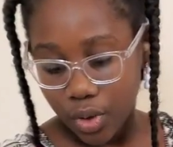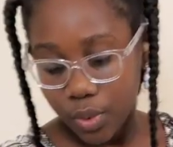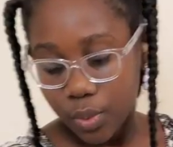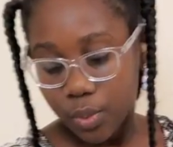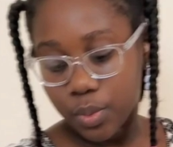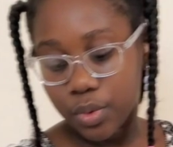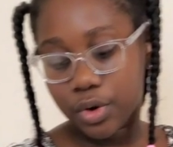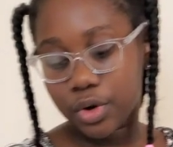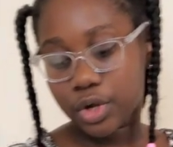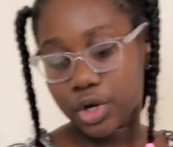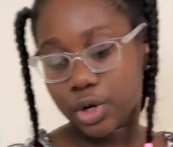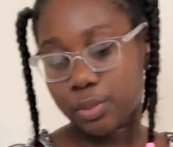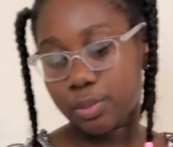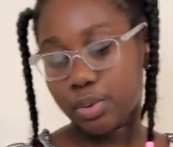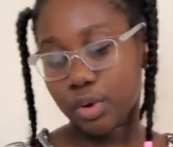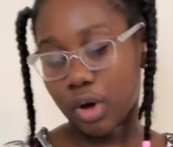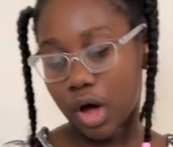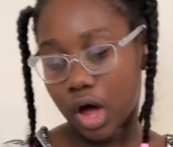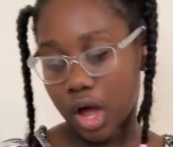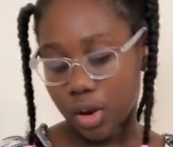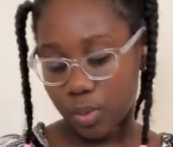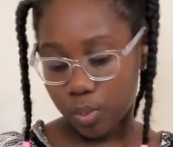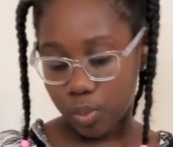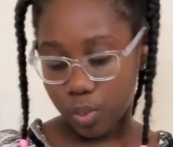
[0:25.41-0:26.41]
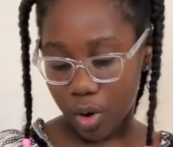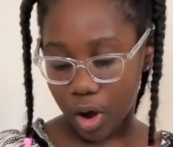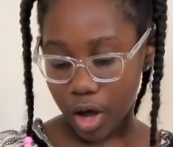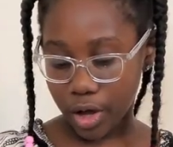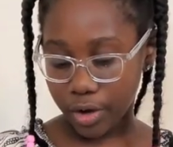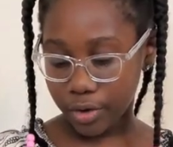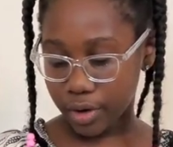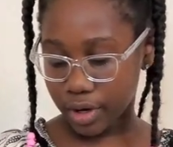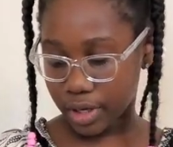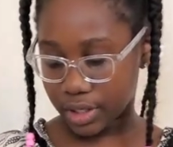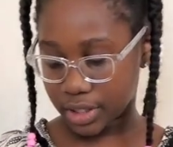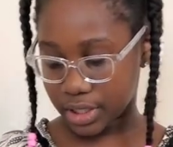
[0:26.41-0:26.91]
We're going to put our
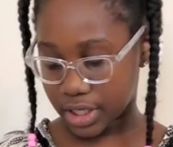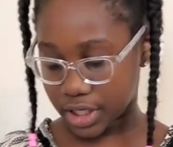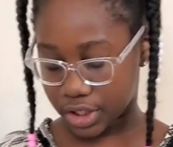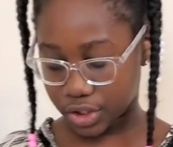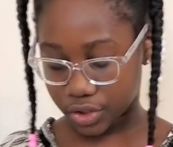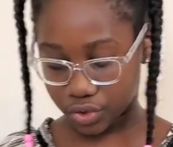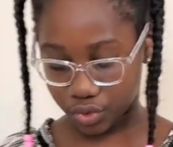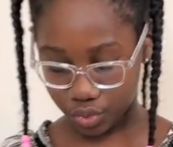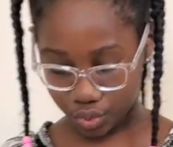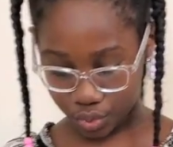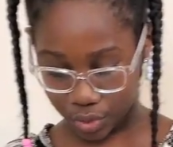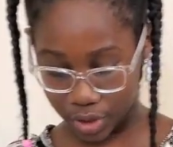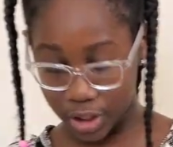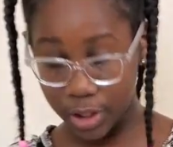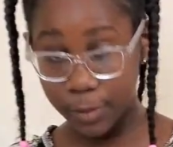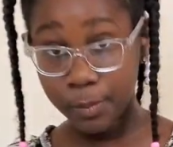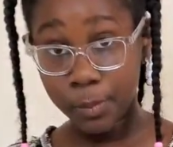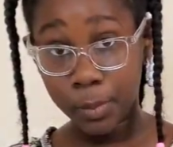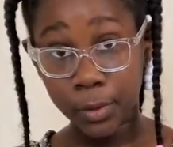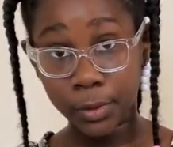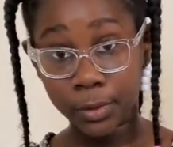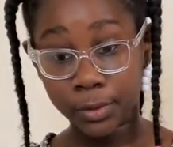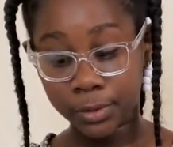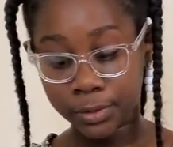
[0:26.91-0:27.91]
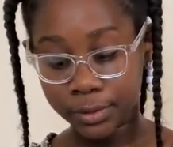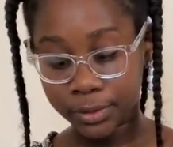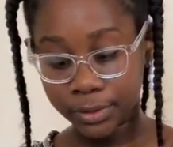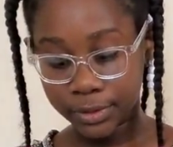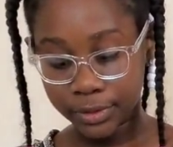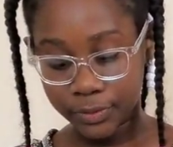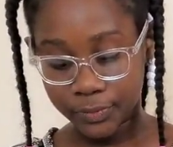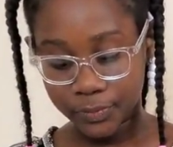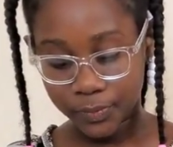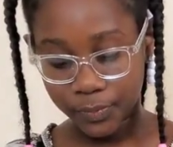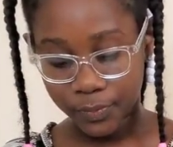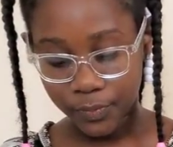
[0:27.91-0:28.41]
water in these 3 bowls.